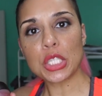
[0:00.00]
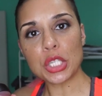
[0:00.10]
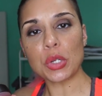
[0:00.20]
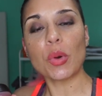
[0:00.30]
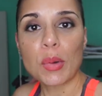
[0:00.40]

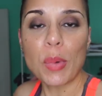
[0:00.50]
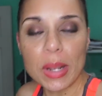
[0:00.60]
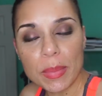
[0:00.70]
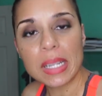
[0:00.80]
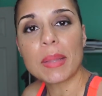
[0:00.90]
two,
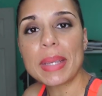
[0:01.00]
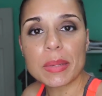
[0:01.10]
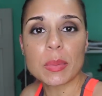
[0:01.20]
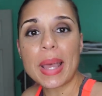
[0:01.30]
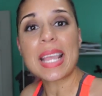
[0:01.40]
wait a minute, let me
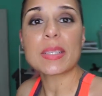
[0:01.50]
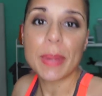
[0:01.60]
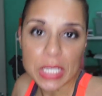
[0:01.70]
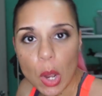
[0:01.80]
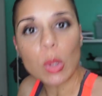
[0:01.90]
get my
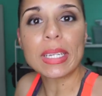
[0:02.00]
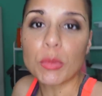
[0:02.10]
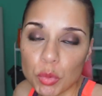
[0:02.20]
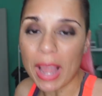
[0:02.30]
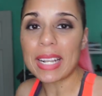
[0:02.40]
Espanol
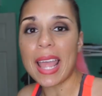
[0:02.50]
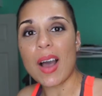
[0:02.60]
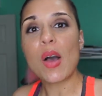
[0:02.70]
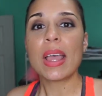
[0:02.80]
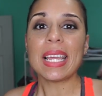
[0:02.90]
in right
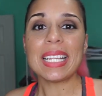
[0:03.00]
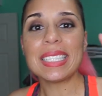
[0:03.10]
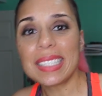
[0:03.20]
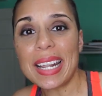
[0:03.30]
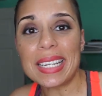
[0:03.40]
now.
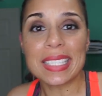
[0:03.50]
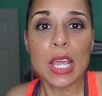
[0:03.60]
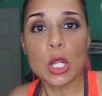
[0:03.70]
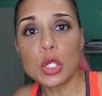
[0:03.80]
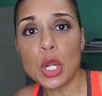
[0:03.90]
In
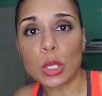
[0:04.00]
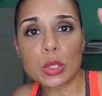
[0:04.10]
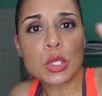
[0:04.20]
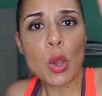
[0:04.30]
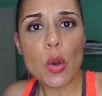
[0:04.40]
tres,
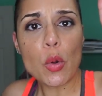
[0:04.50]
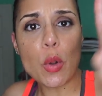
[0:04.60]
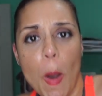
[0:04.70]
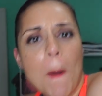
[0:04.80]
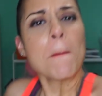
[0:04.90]
dos,
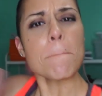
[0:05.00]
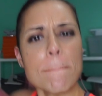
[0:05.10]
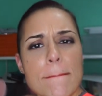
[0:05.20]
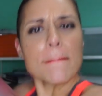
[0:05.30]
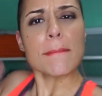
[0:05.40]
uno.
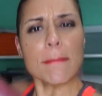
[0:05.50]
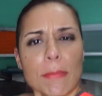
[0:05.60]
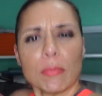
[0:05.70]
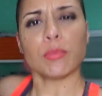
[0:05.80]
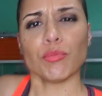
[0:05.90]
Mm,
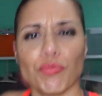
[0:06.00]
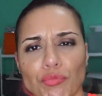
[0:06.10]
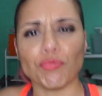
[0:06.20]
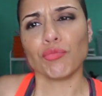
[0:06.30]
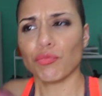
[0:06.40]
mm,
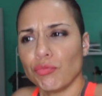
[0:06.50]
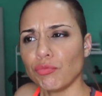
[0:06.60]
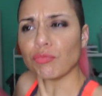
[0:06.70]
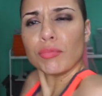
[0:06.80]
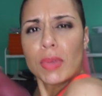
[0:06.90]
mm,
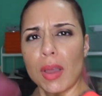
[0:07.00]
mm.